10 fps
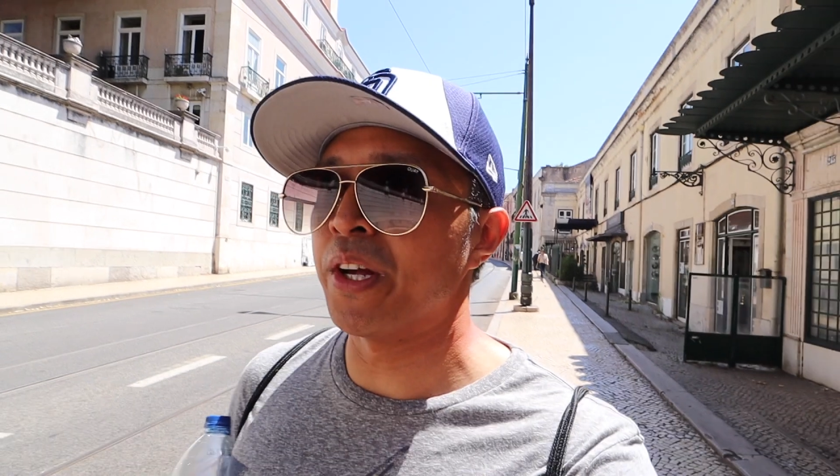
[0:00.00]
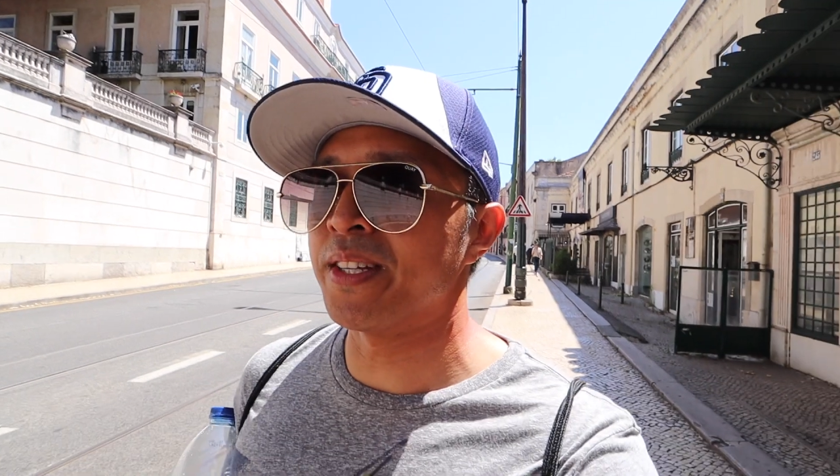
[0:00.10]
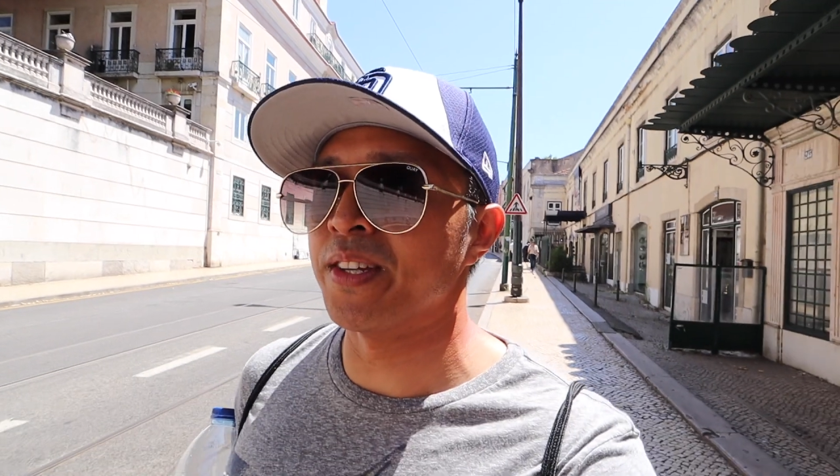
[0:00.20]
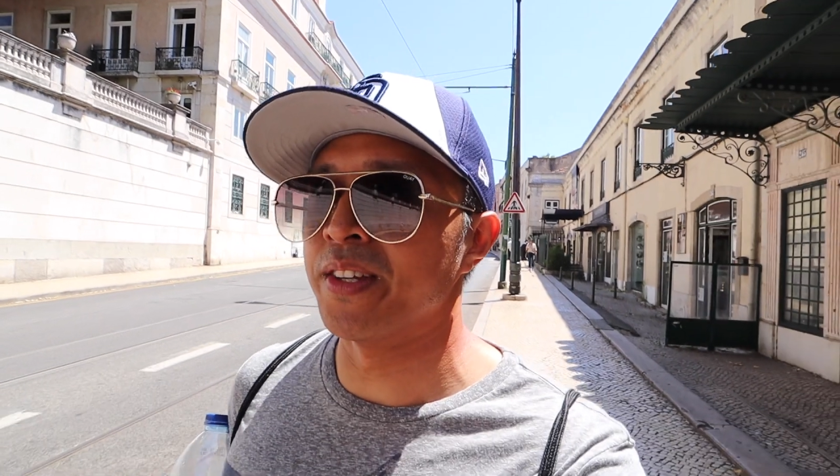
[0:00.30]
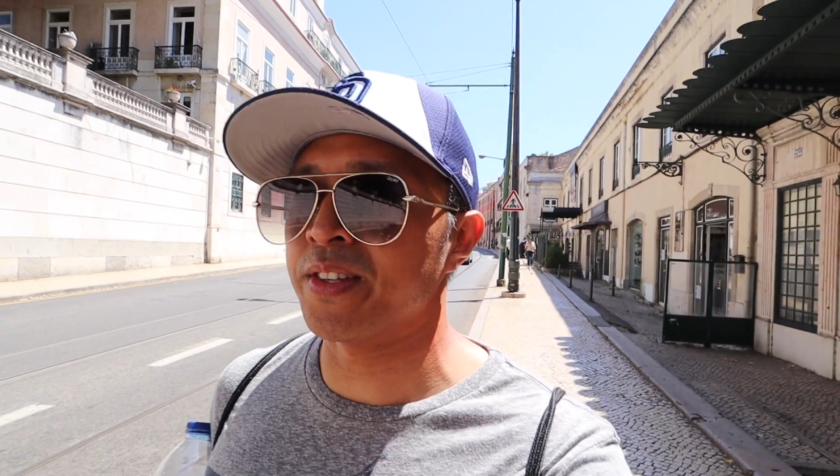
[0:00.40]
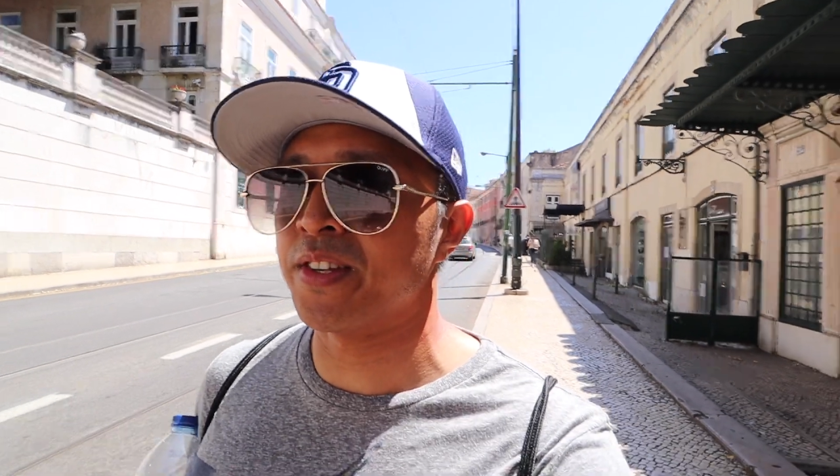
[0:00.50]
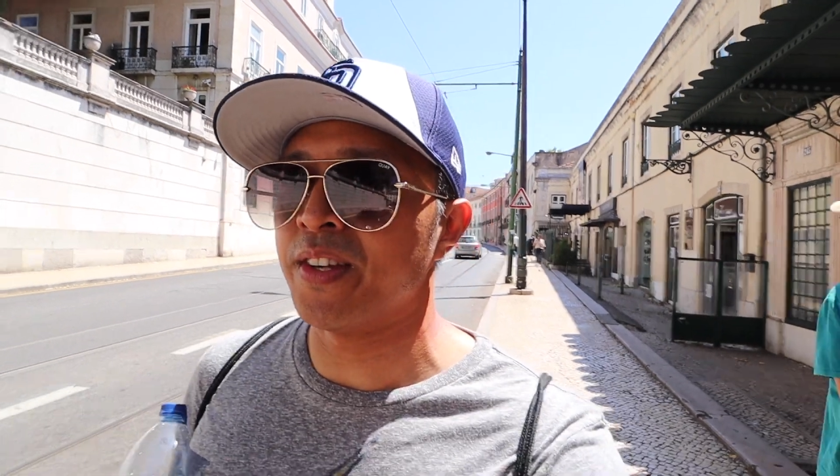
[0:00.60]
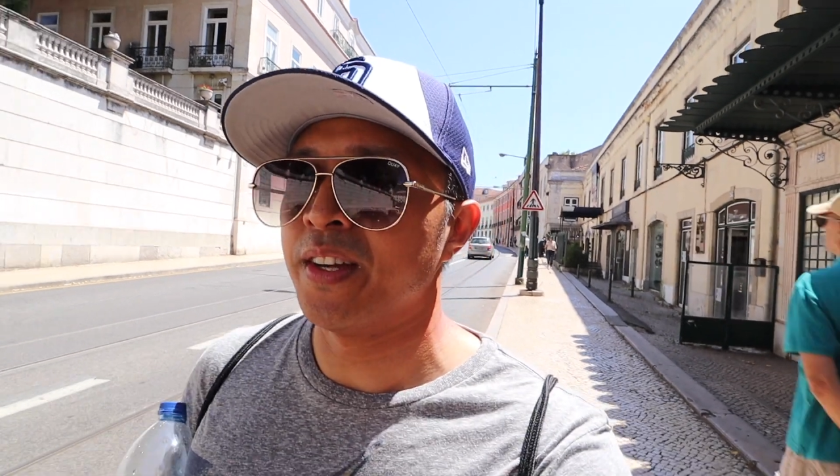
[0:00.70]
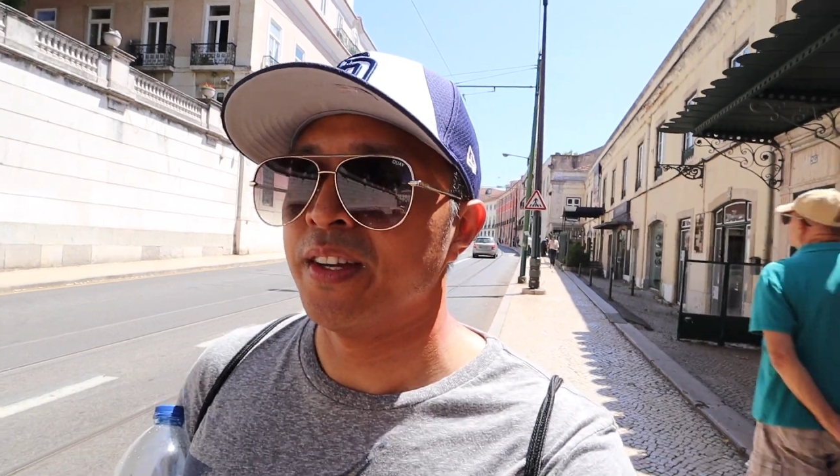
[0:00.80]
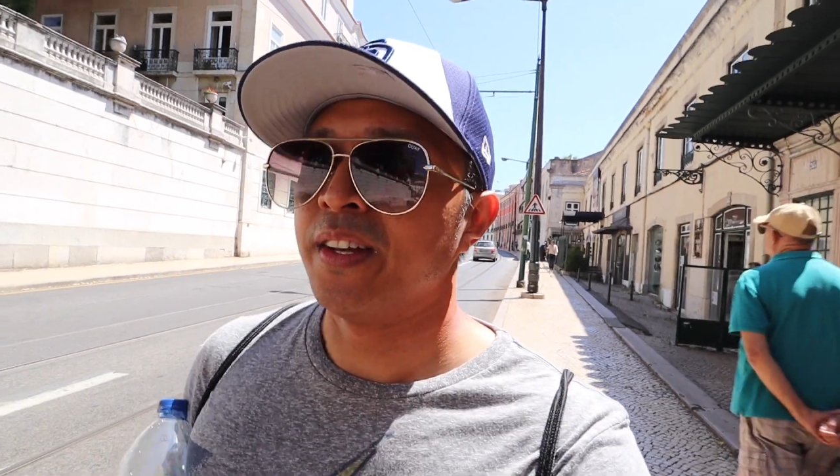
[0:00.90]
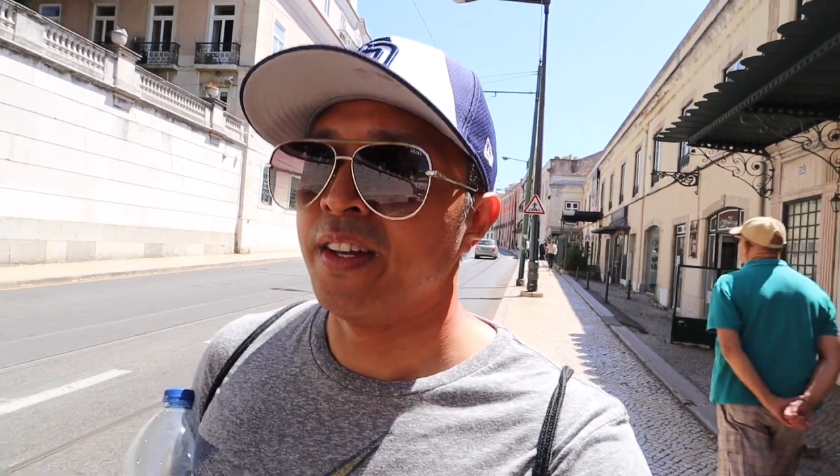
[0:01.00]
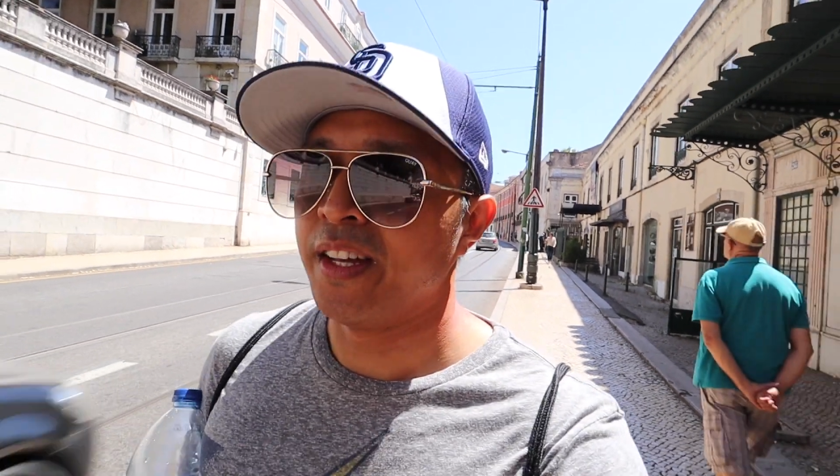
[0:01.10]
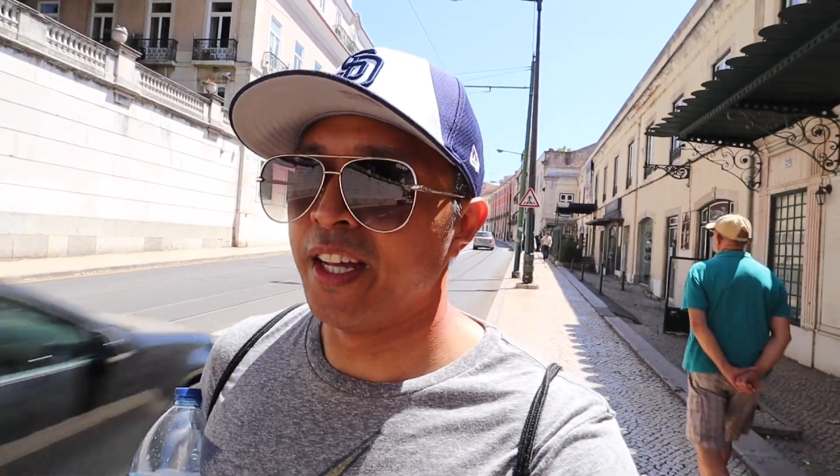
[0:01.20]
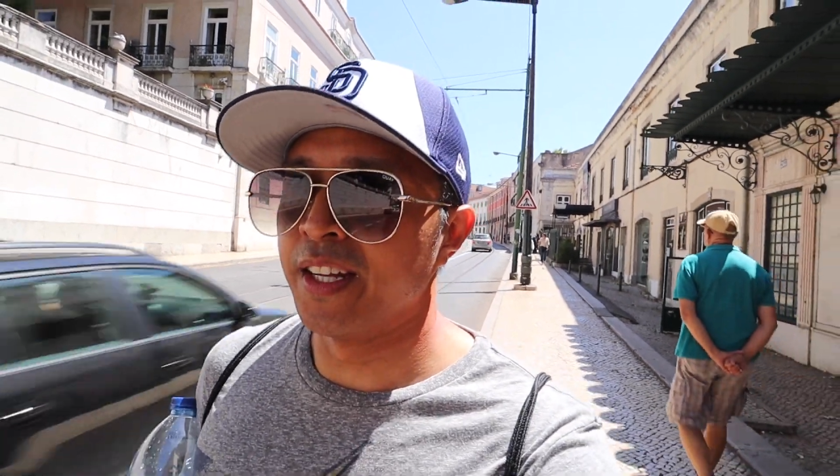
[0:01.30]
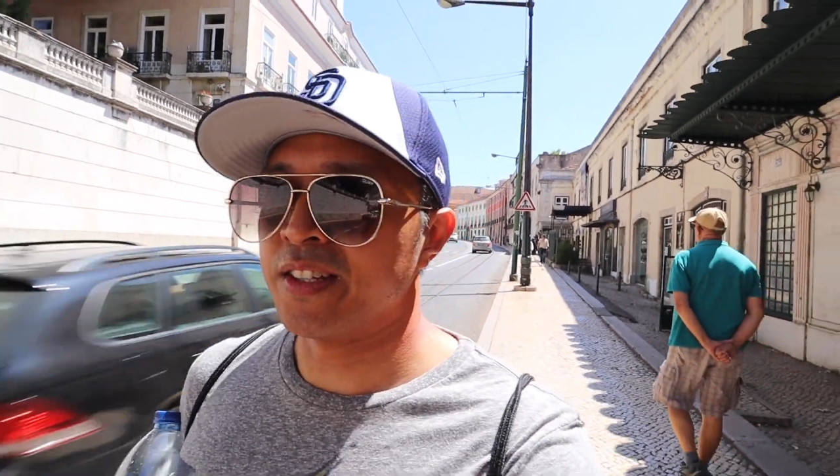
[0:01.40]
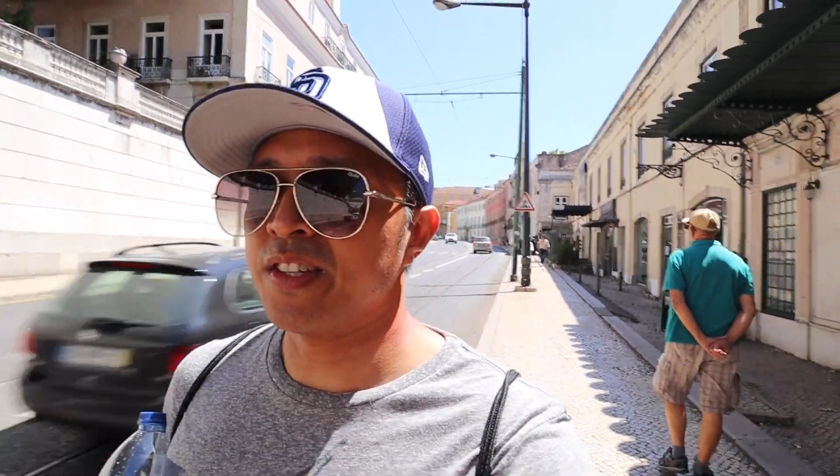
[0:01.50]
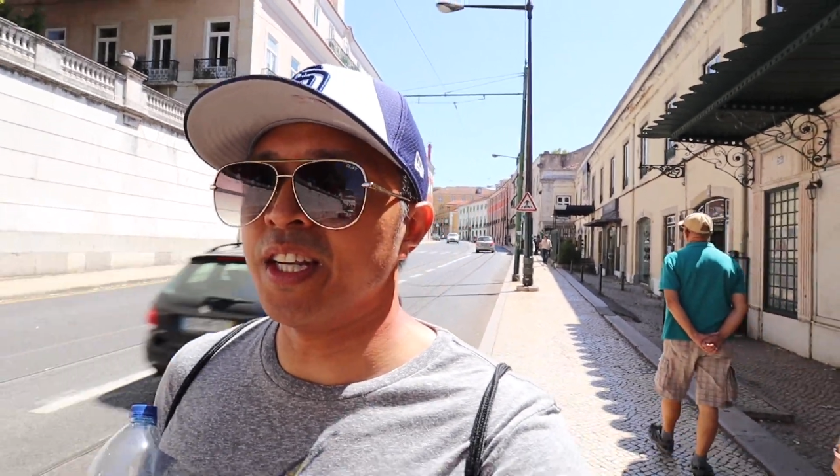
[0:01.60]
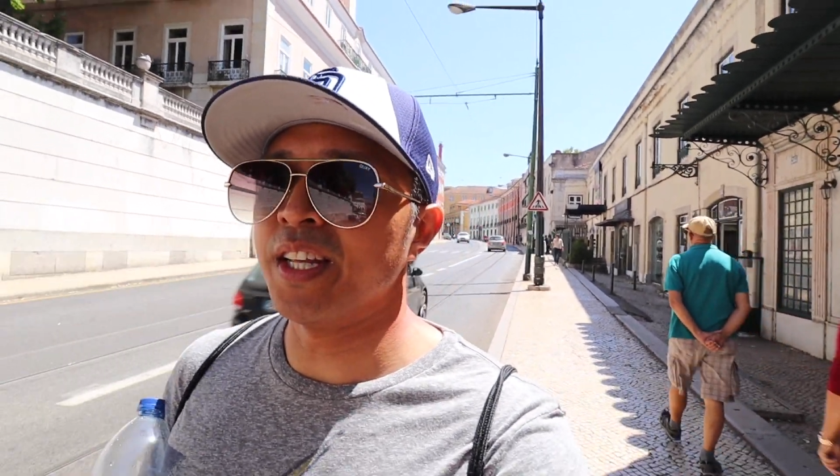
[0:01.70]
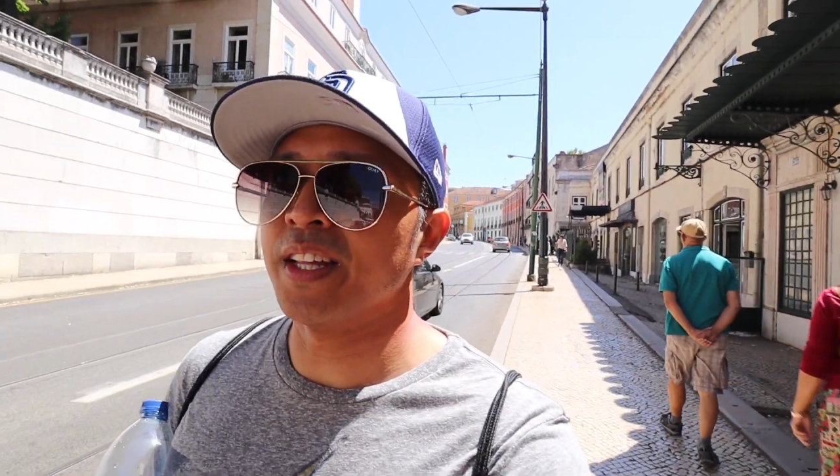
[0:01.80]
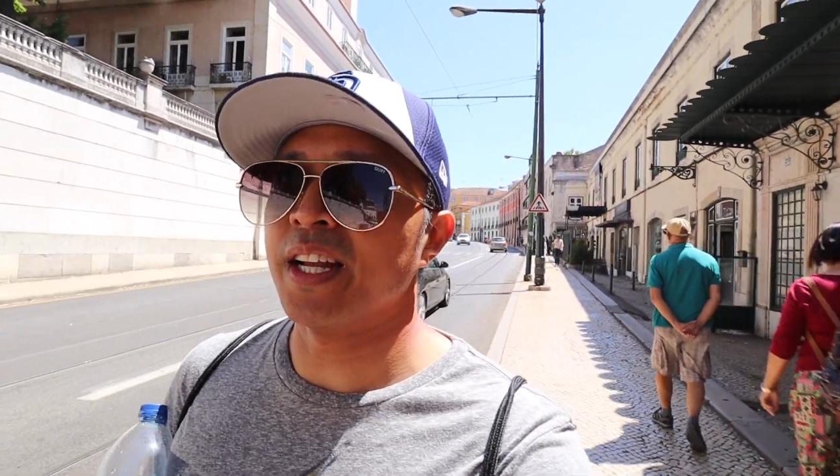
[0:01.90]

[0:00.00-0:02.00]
places in a city